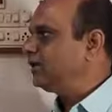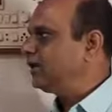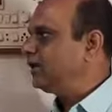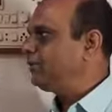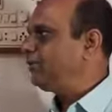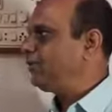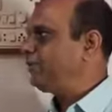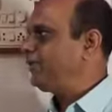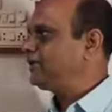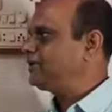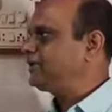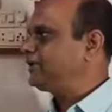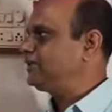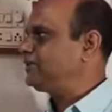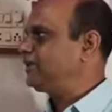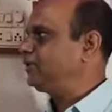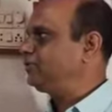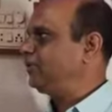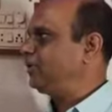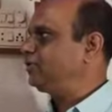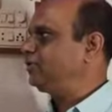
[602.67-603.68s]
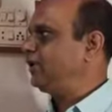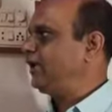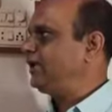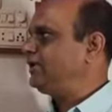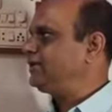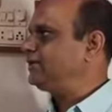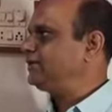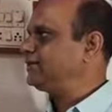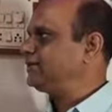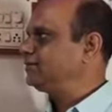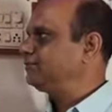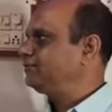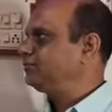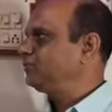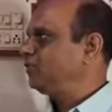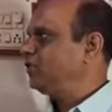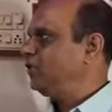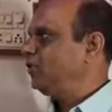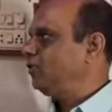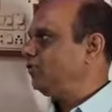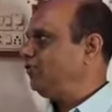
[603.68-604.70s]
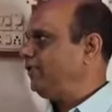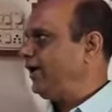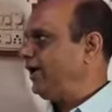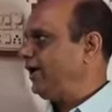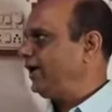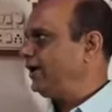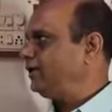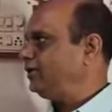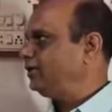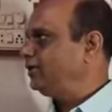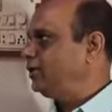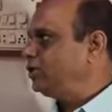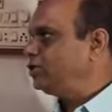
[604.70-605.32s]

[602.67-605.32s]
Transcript: f of x is equal to x, where